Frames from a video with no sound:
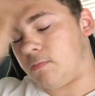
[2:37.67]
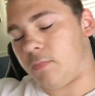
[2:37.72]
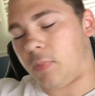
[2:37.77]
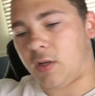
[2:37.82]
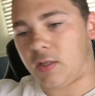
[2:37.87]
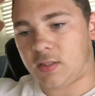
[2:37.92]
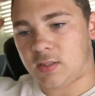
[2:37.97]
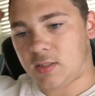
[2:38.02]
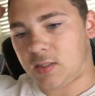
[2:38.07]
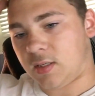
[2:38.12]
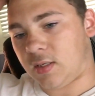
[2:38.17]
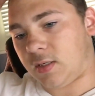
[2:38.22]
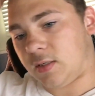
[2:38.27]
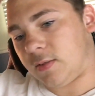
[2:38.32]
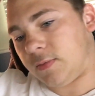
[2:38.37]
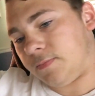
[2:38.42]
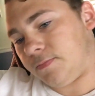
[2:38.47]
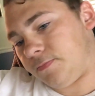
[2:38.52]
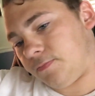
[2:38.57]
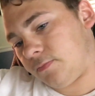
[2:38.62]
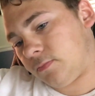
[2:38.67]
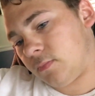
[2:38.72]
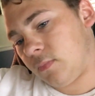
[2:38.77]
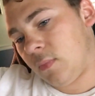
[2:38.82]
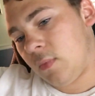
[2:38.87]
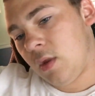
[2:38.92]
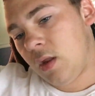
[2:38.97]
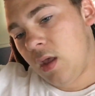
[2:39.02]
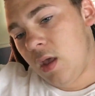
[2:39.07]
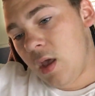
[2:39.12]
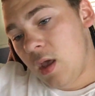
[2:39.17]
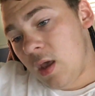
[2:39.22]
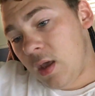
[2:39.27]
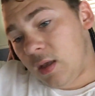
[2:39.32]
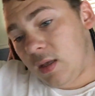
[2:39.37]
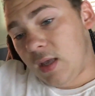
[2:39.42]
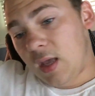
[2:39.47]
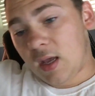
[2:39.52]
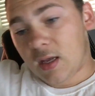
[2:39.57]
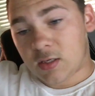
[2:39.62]
But, uh,
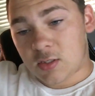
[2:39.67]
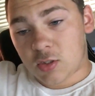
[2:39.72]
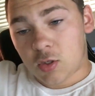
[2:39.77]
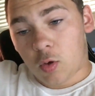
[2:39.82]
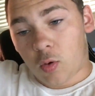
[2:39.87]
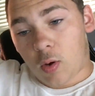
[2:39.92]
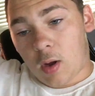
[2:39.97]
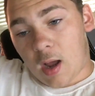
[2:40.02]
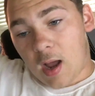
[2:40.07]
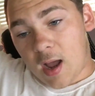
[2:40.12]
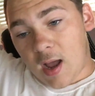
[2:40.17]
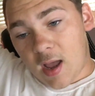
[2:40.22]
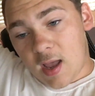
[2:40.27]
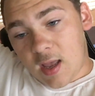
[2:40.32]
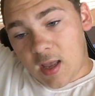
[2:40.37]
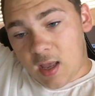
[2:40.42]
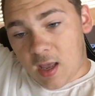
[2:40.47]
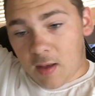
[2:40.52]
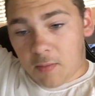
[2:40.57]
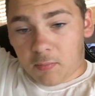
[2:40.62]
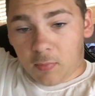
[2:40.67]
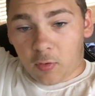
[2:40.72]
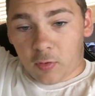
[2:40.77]
yeah, so I am